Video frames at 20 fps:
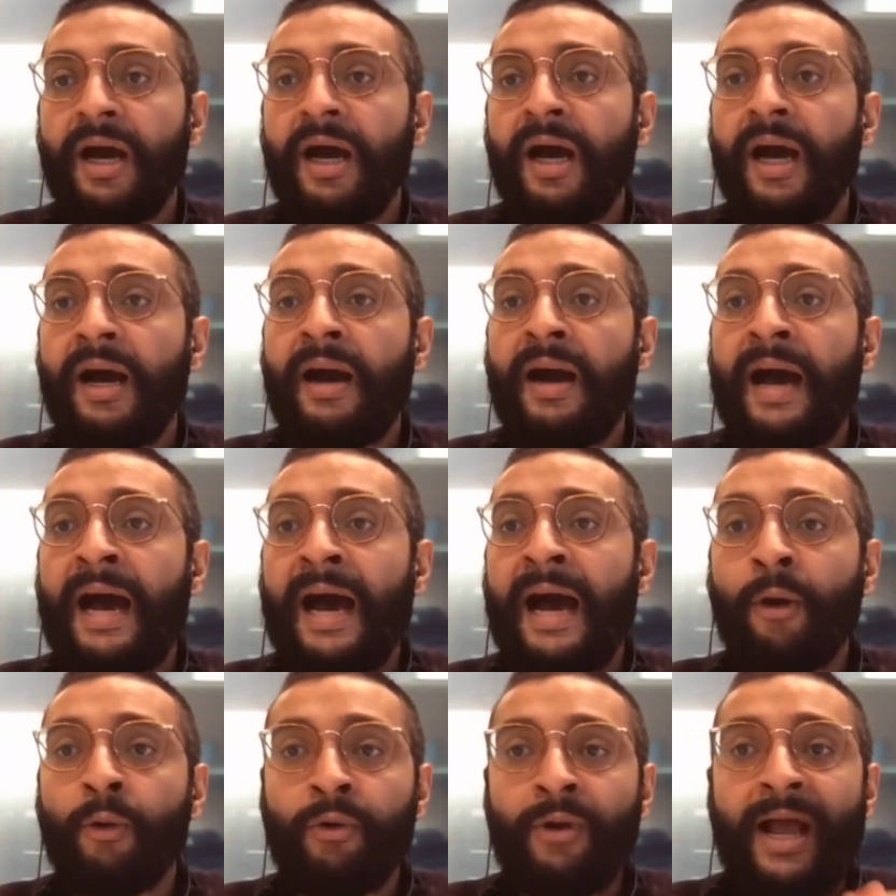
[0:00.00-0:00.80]

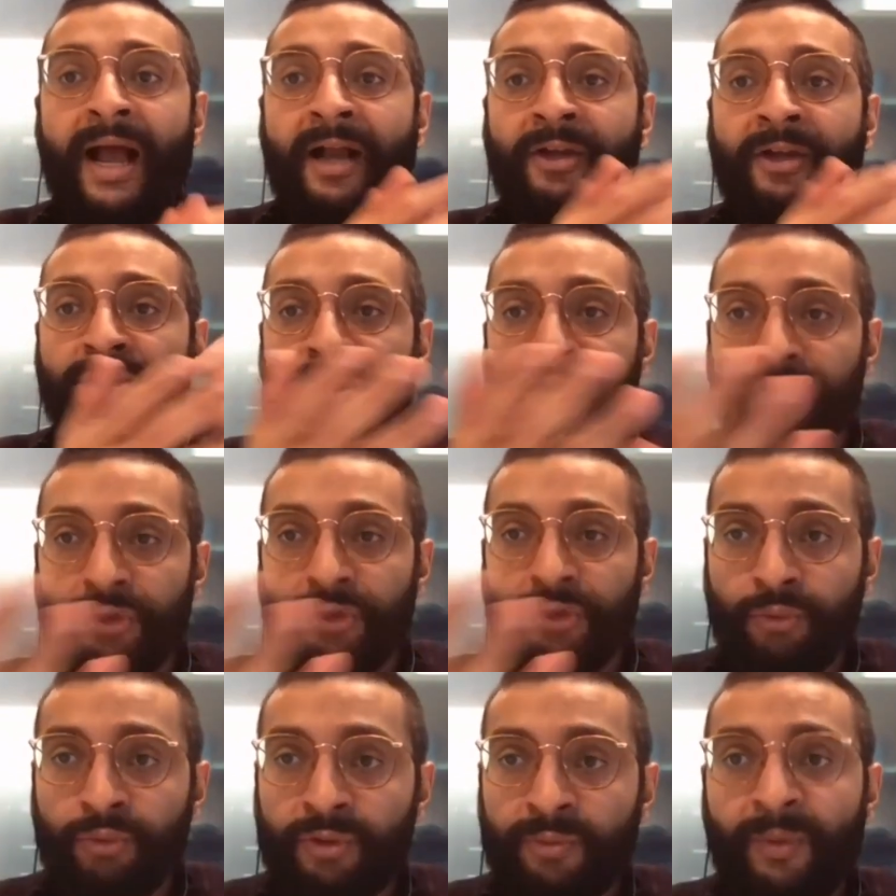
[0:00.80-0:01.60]
how to actually
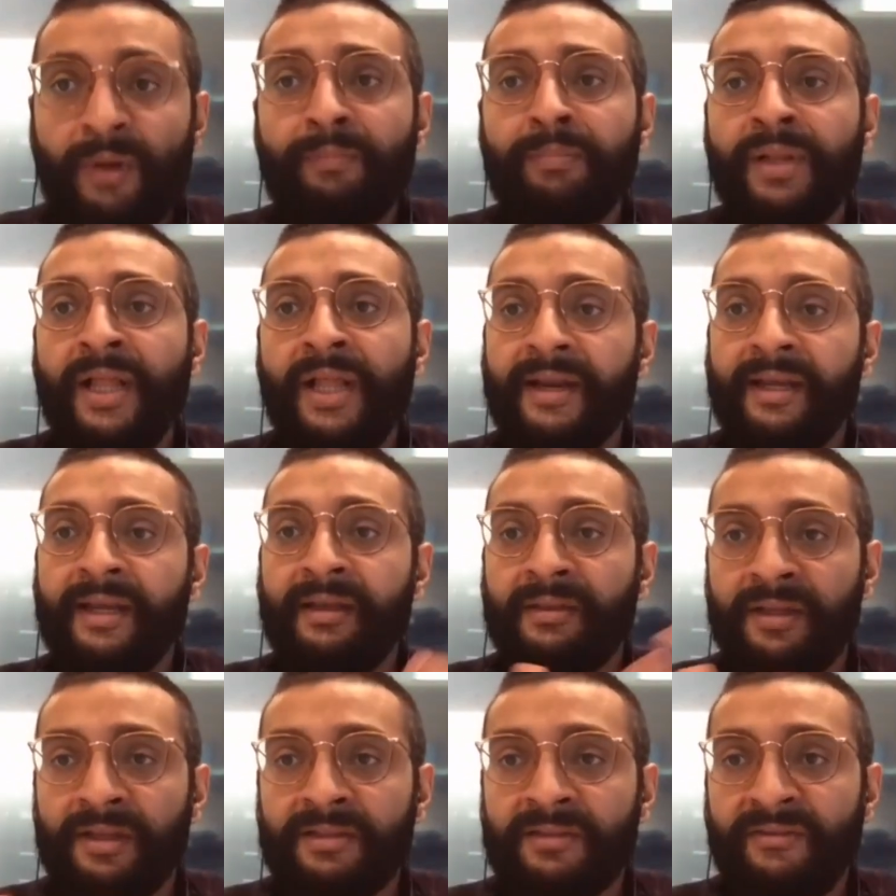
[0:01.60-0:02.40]
do sprint
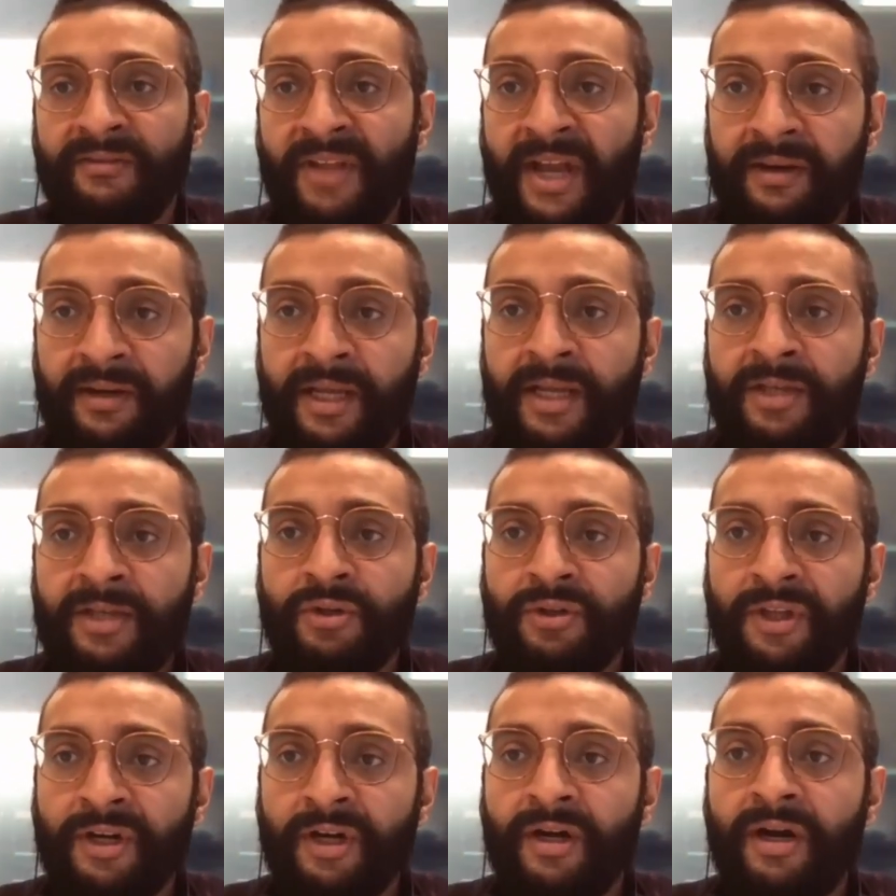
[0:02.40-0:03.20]
planning, things of that
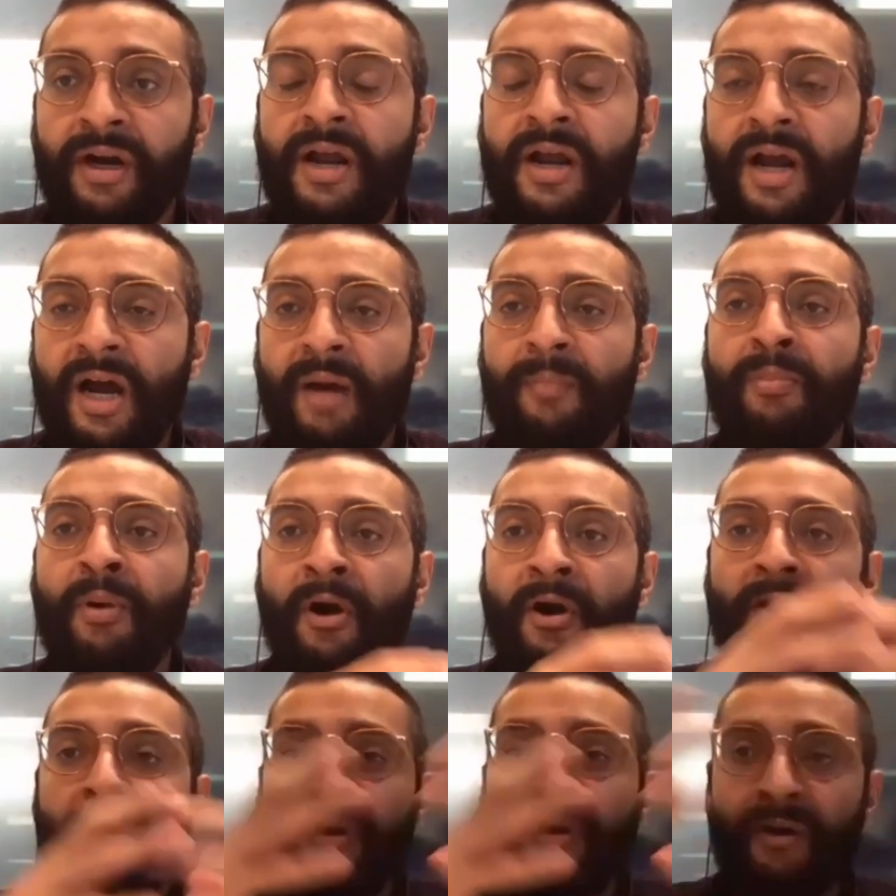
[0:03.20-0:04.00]
nature that are a
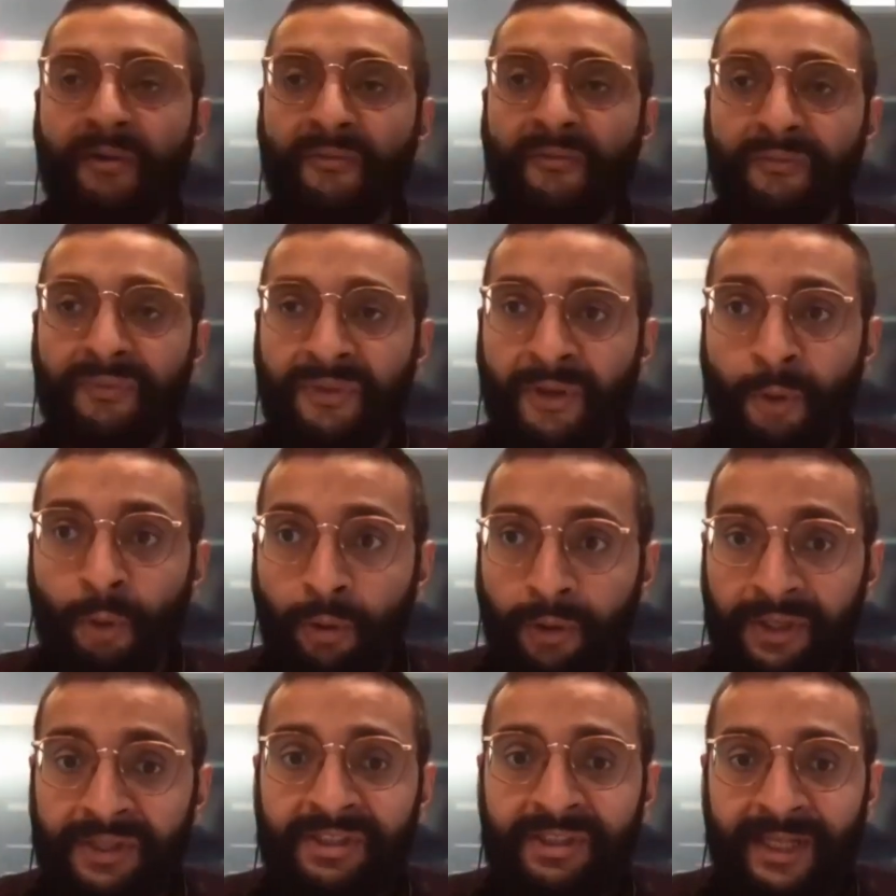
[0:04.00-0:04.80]
part of the
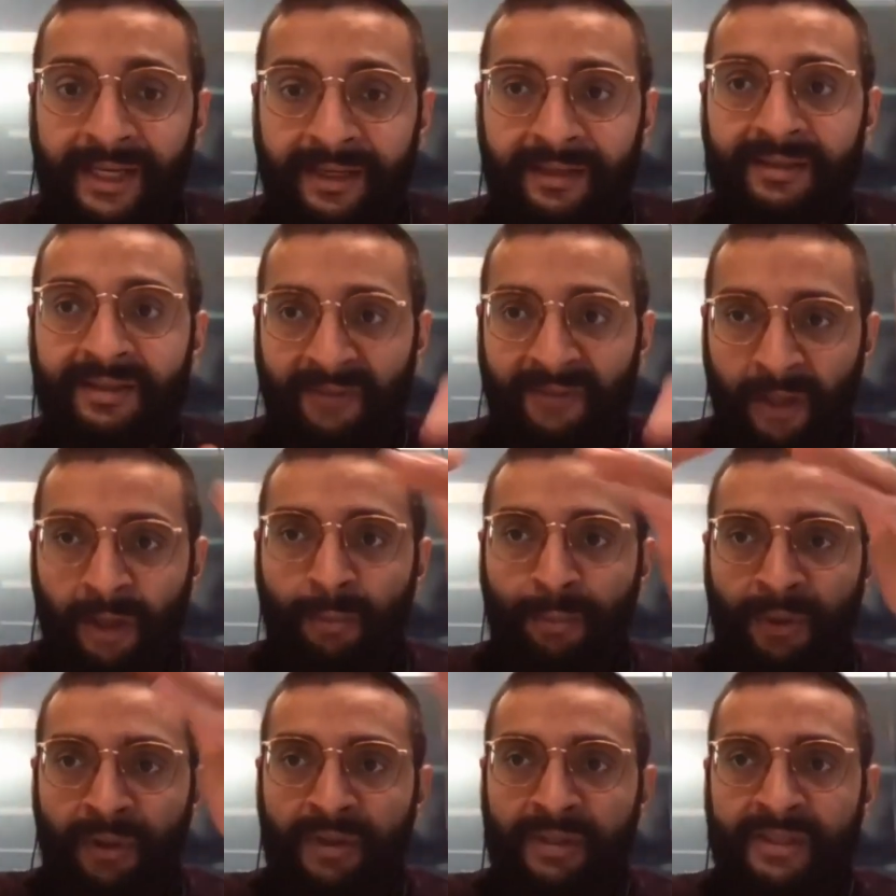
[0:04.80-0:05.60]
holistic
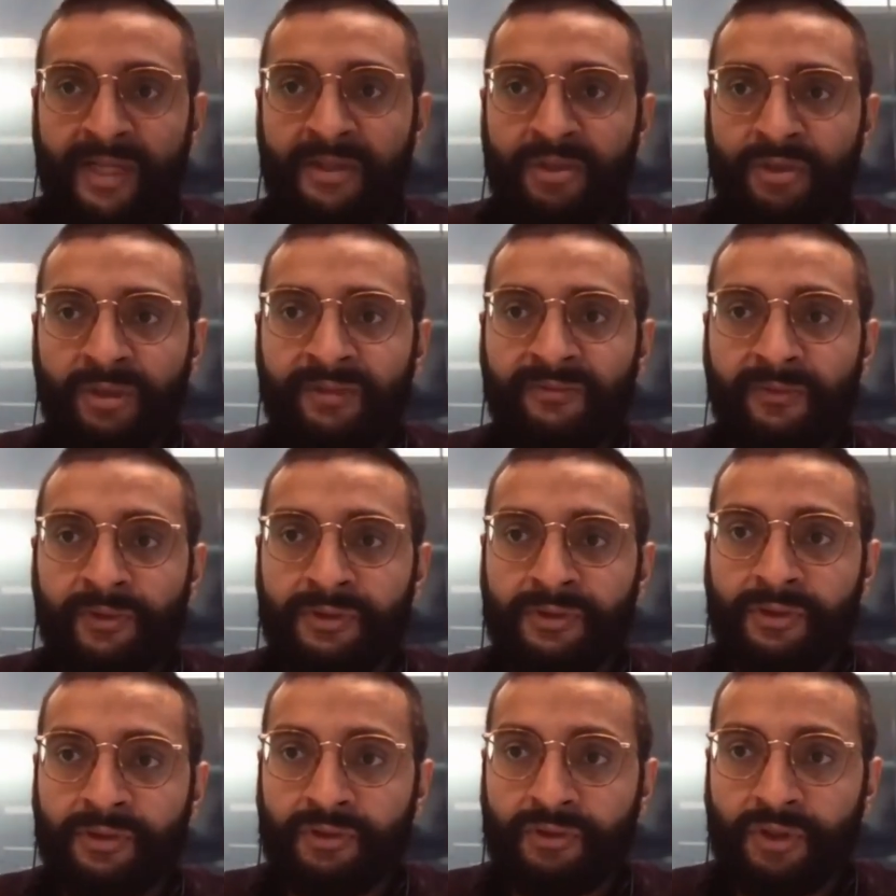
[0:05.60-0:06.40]
developer, essentially,
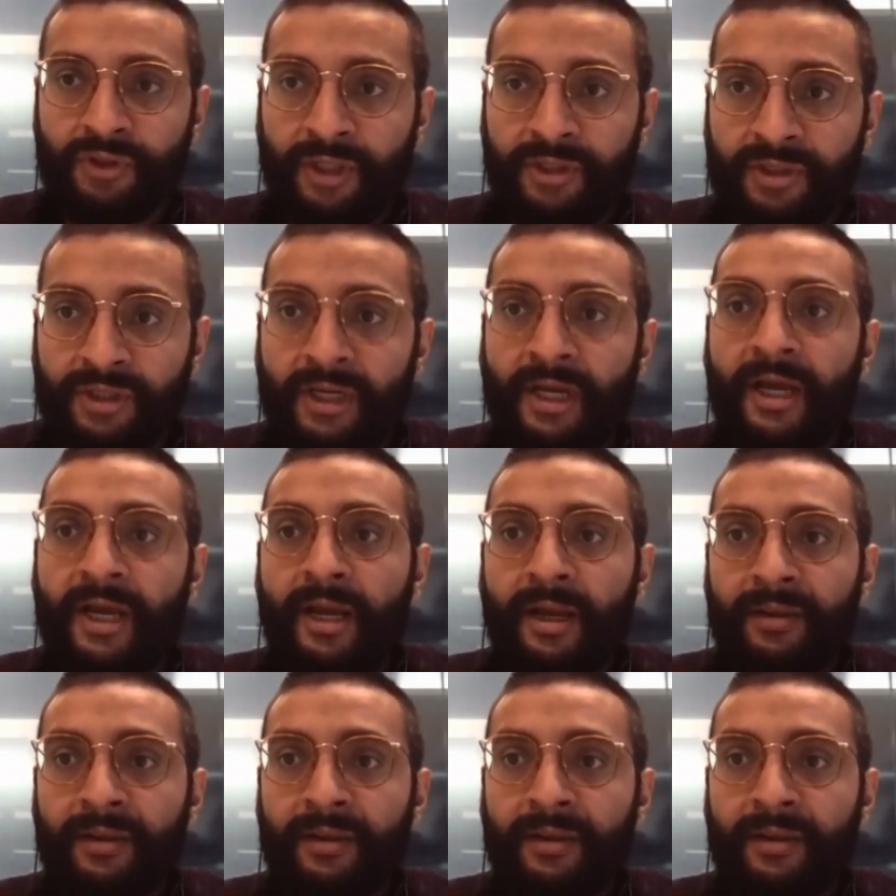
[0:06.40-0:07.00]
versus just,